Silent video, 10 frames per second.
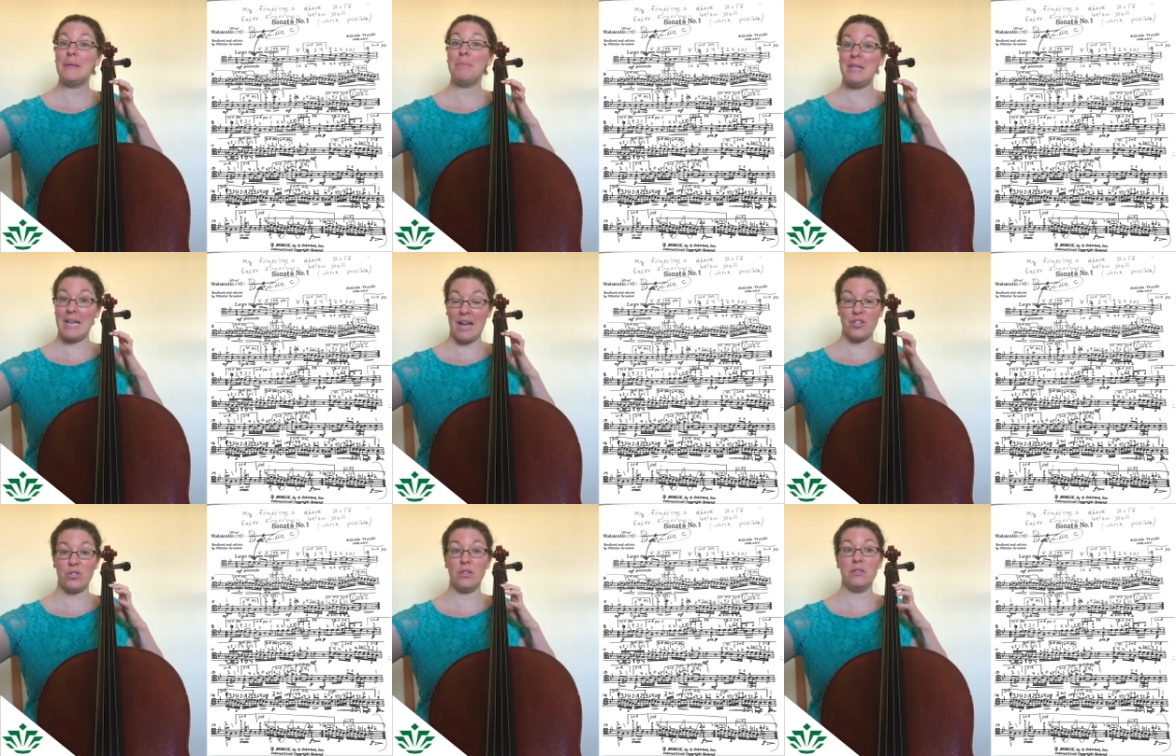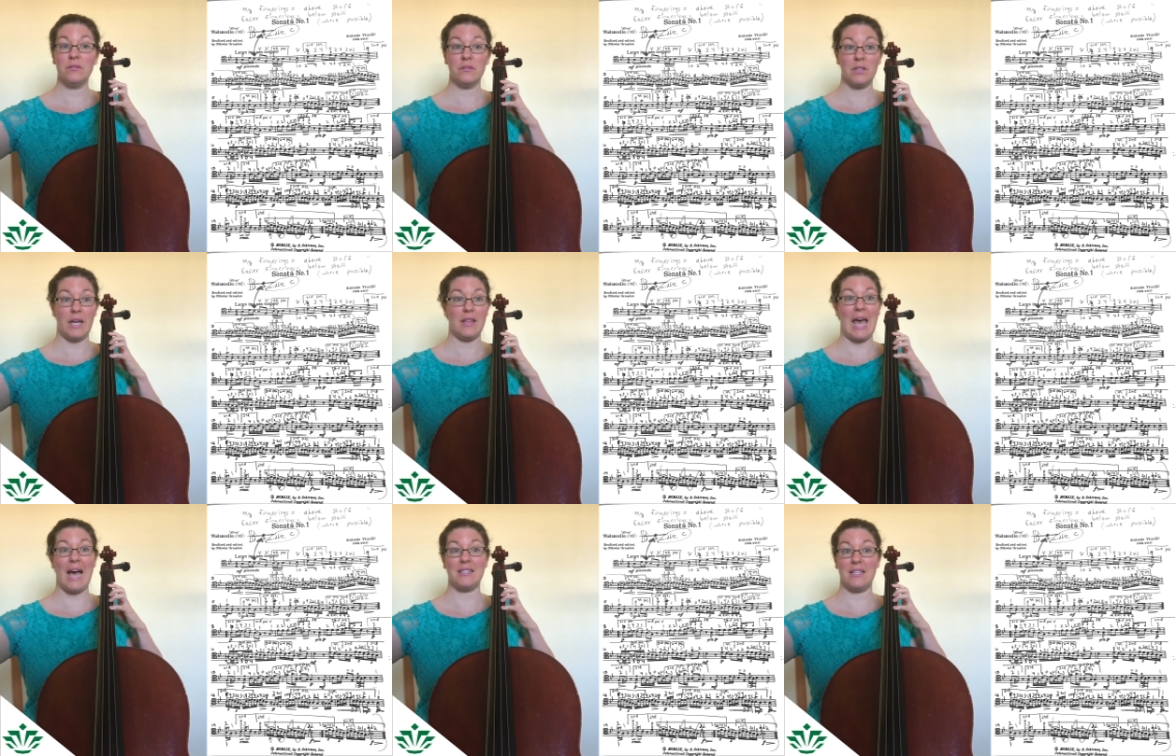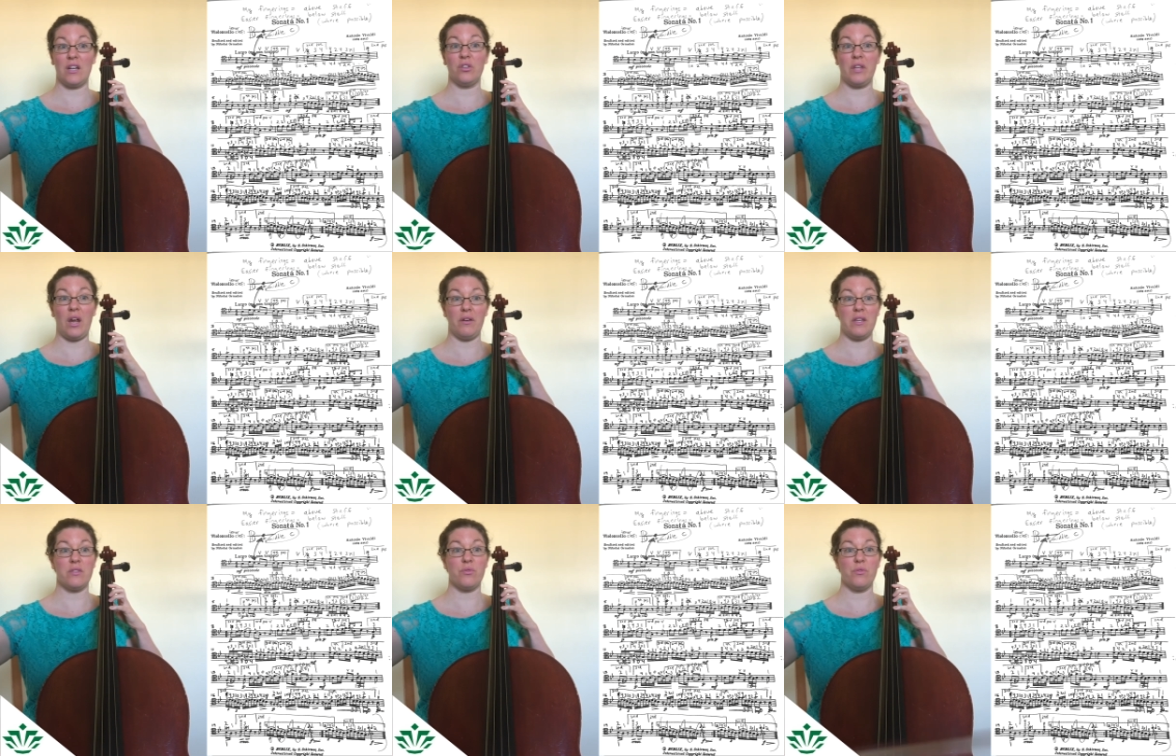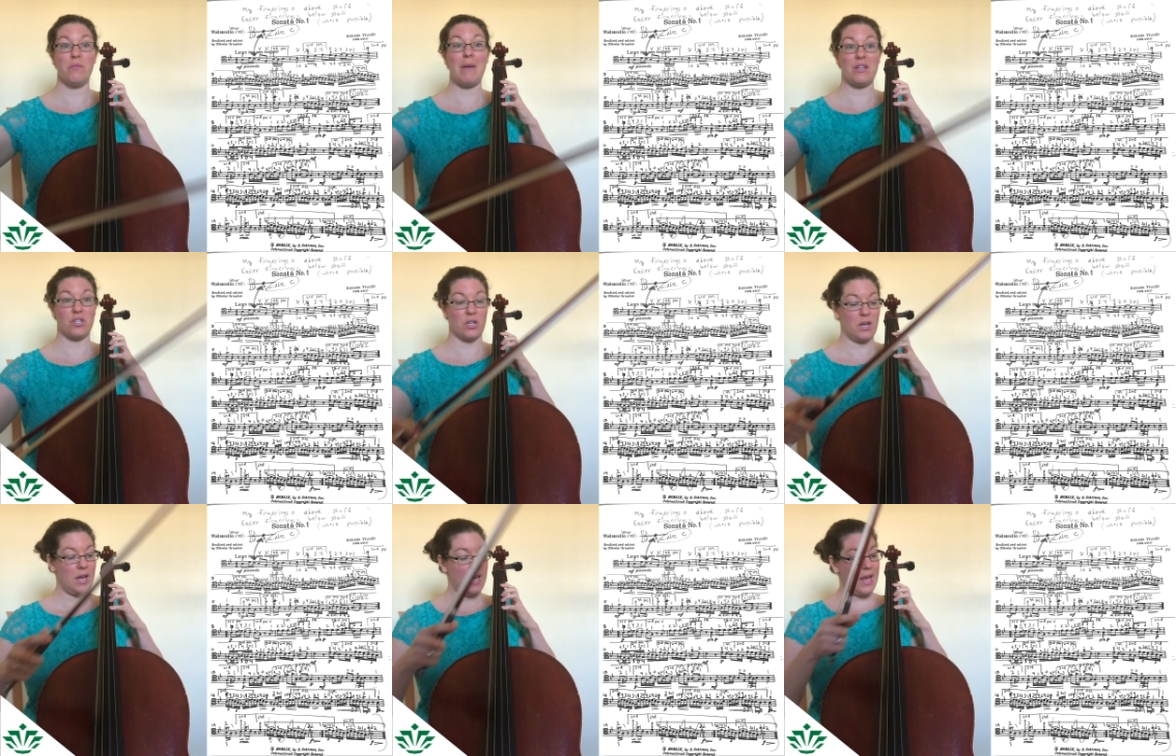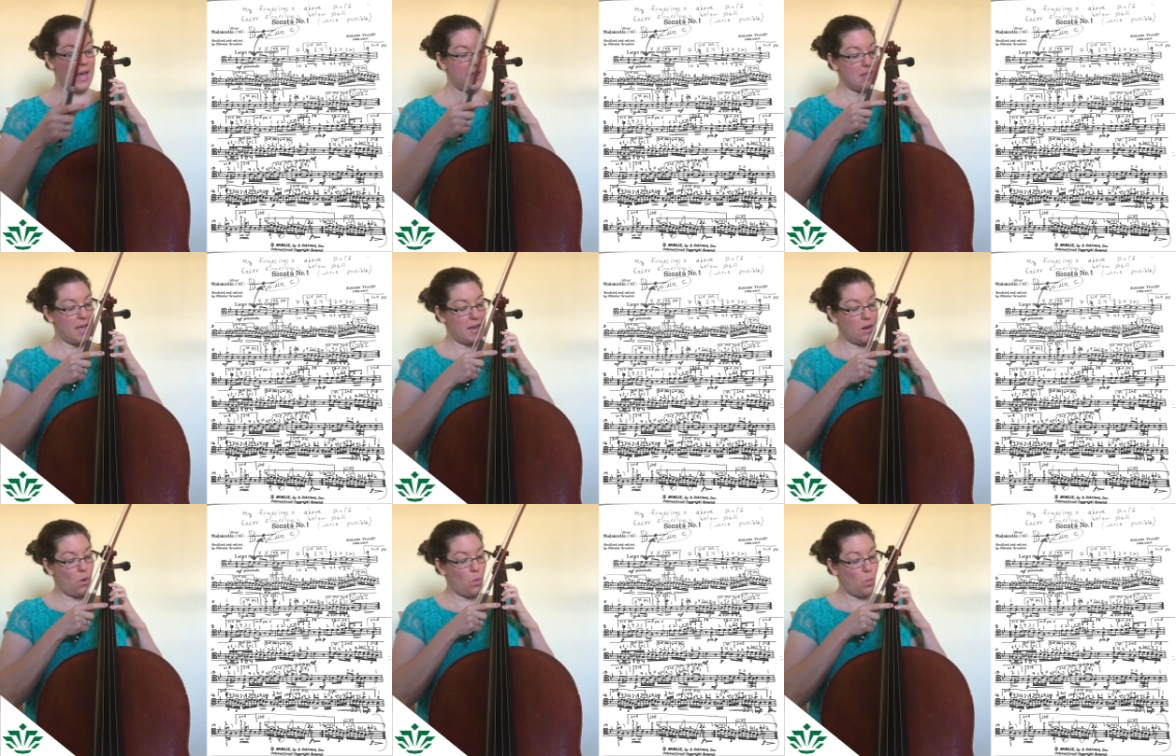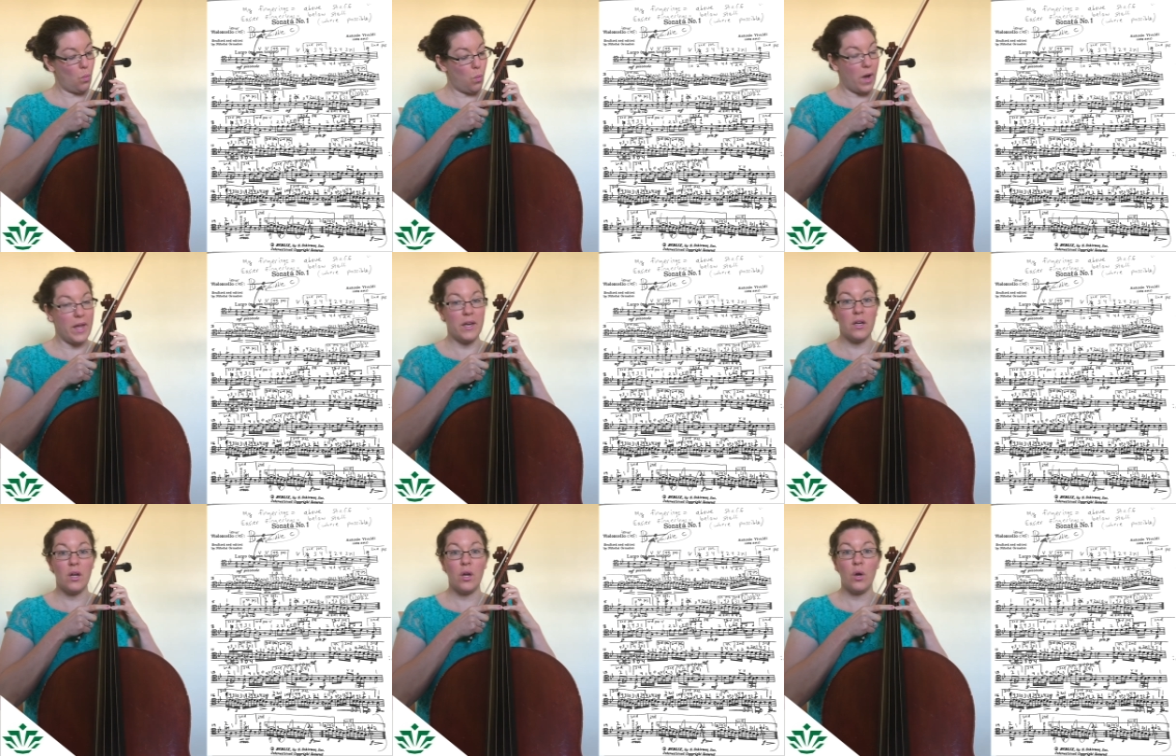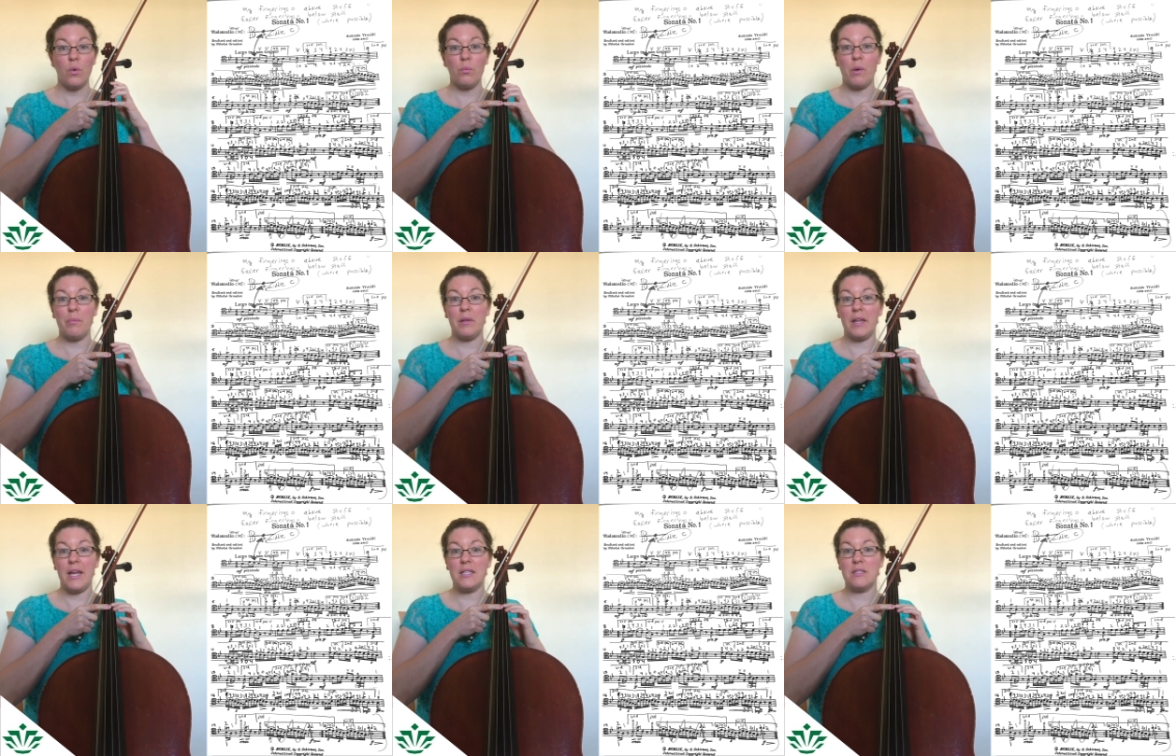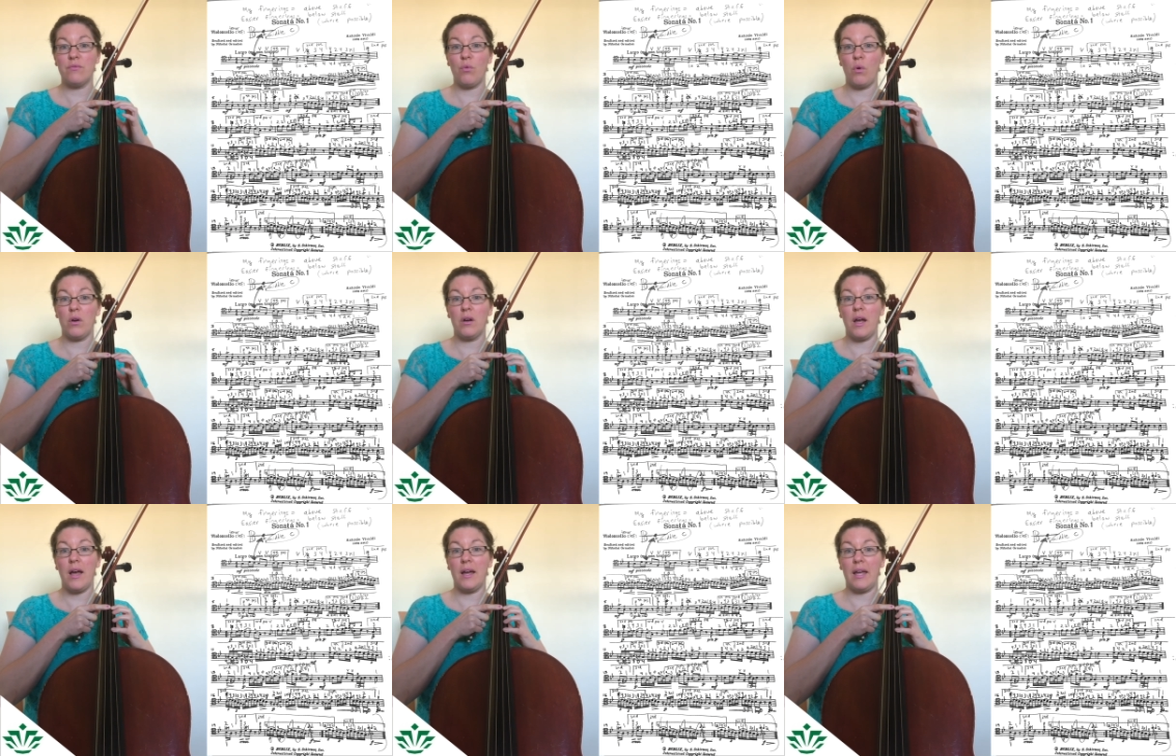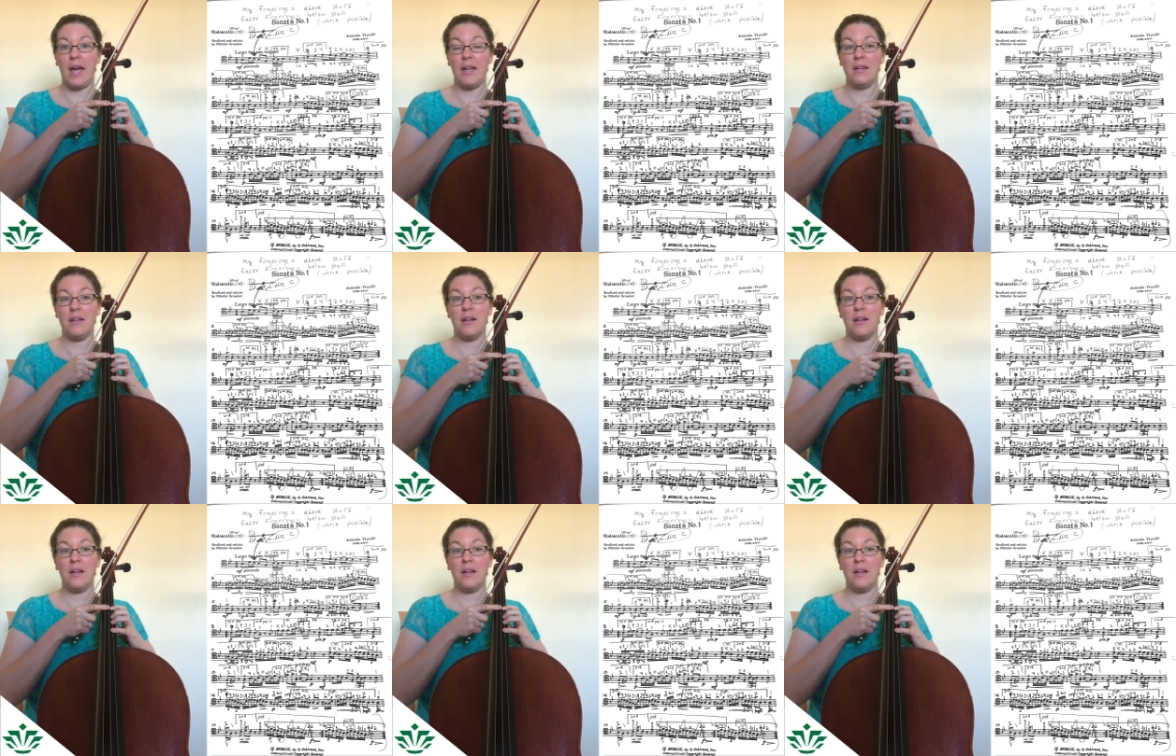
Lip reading: B natural. Okay, the accidental carries through the measure. And then 1 replace 4 again.